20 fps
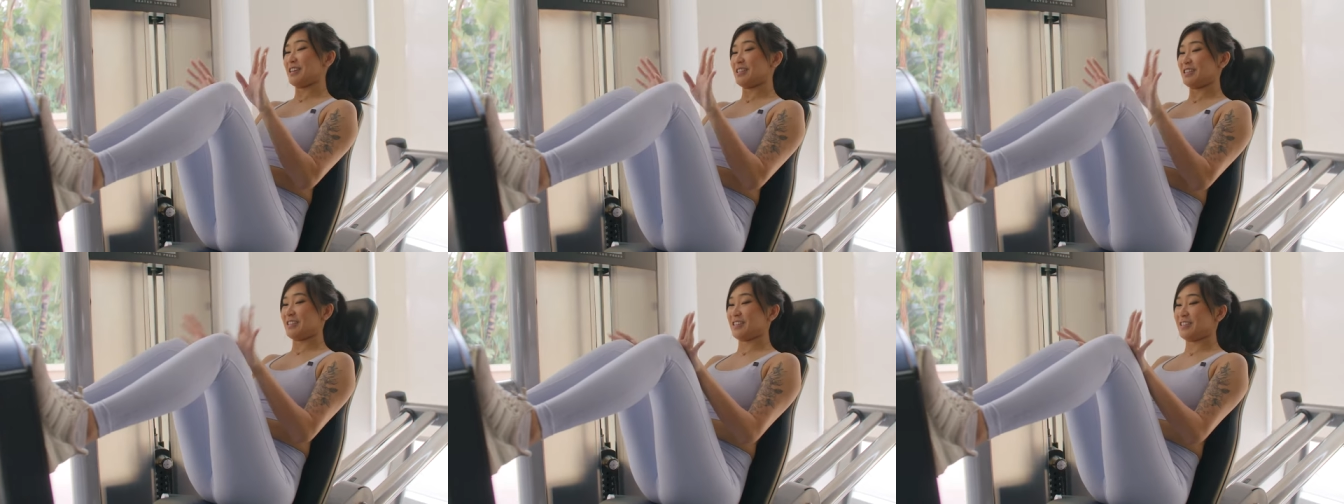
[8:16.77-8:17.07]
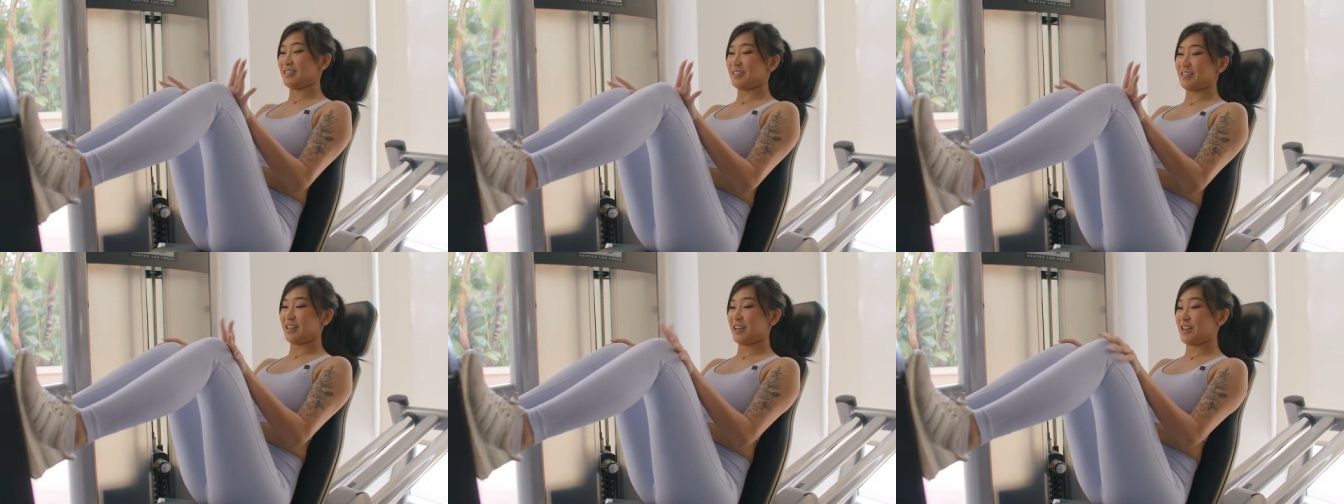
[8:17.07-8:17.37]
it's
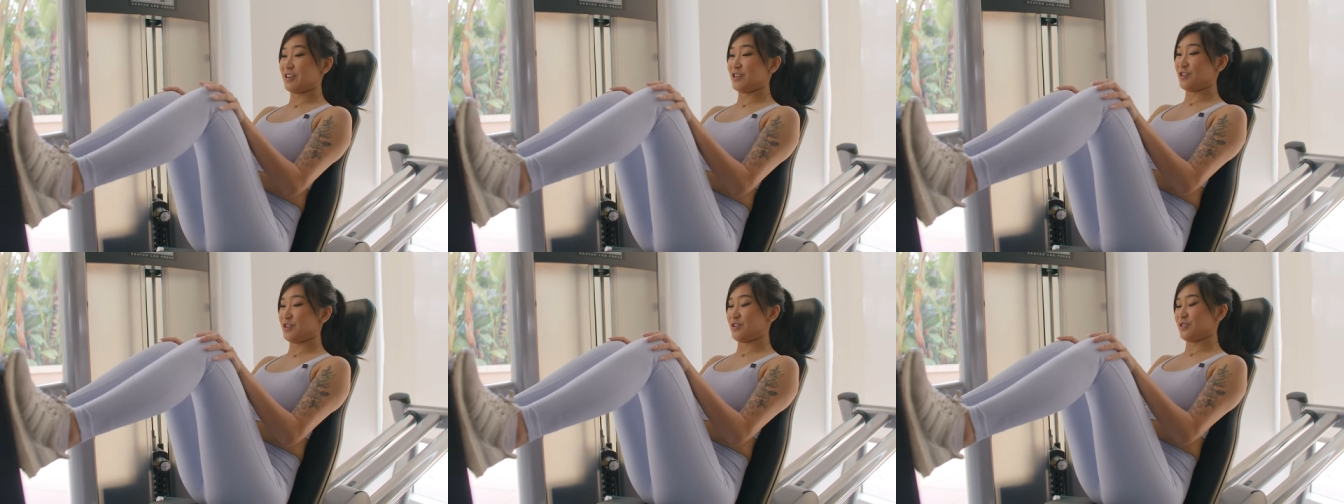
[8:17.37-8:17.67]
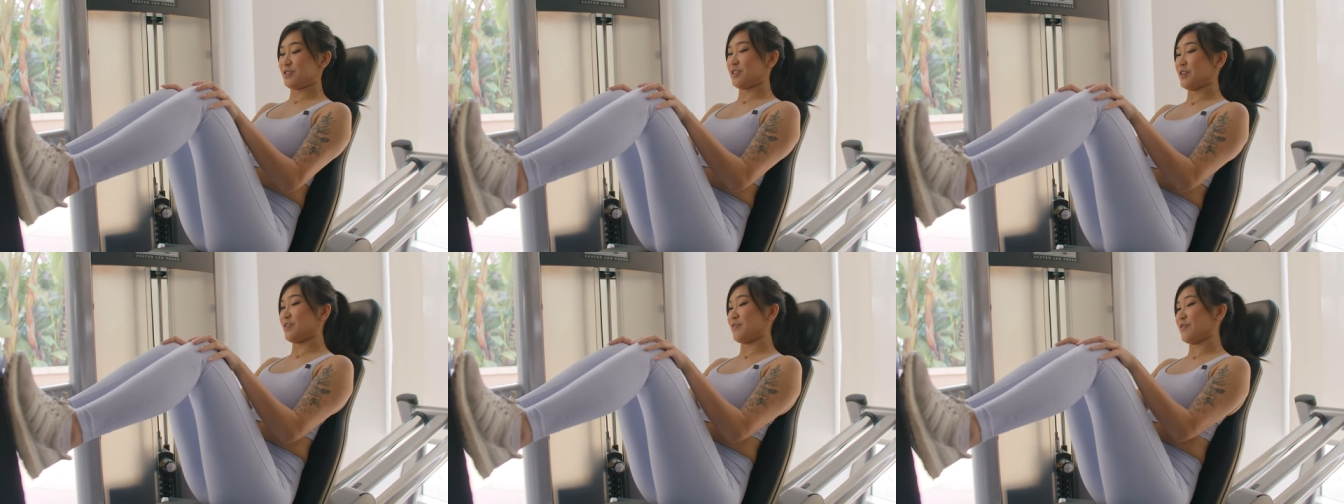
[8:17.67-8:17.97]
easy to injure
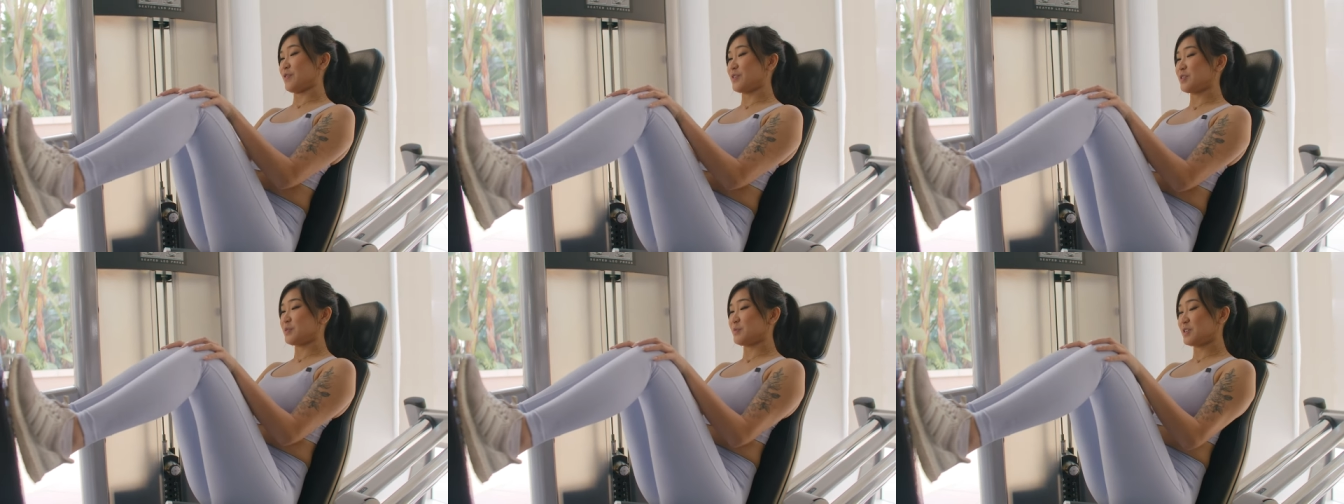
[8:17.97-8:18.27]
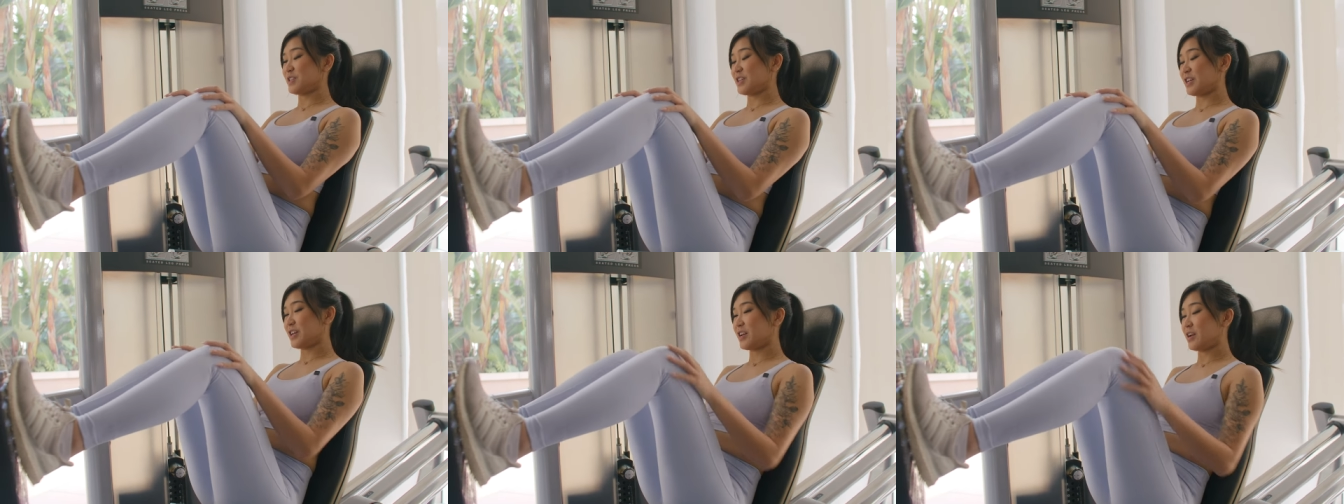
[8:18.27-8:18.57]
yourself on this
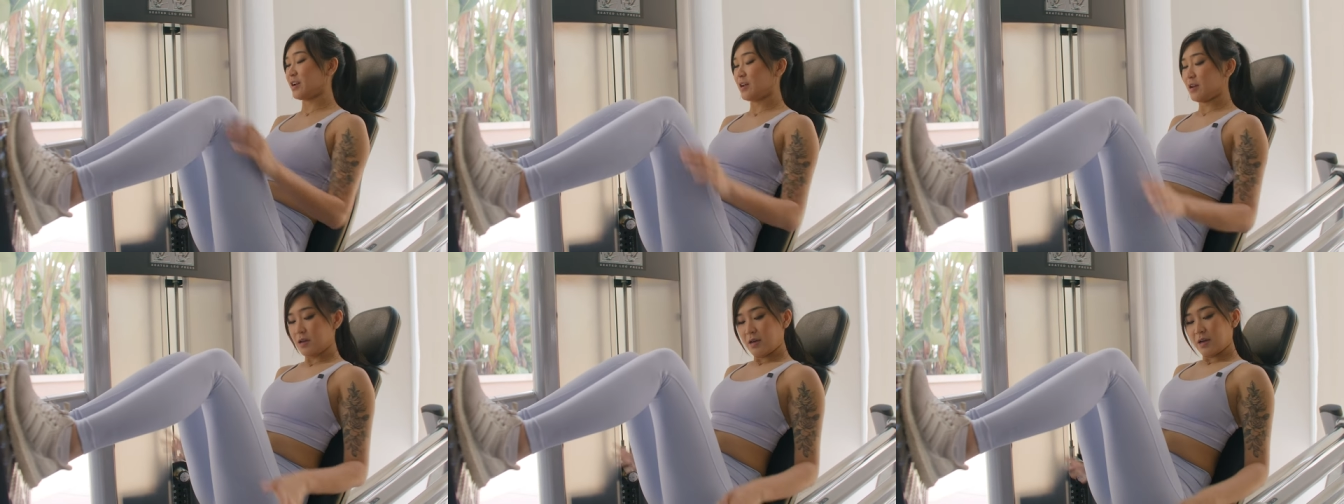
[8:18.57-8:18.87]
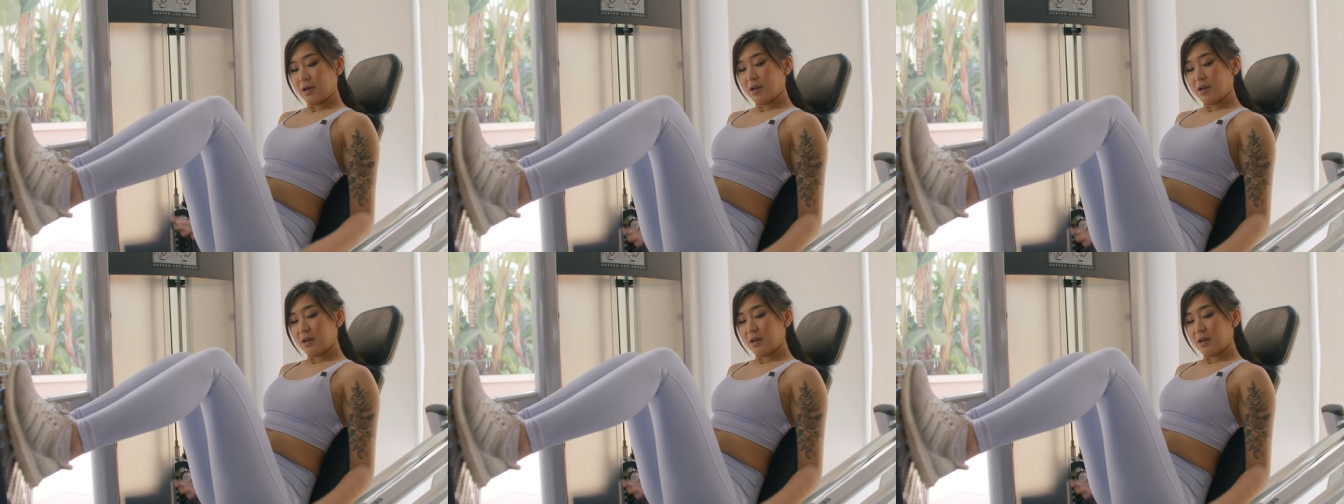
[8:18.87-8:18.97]
machine.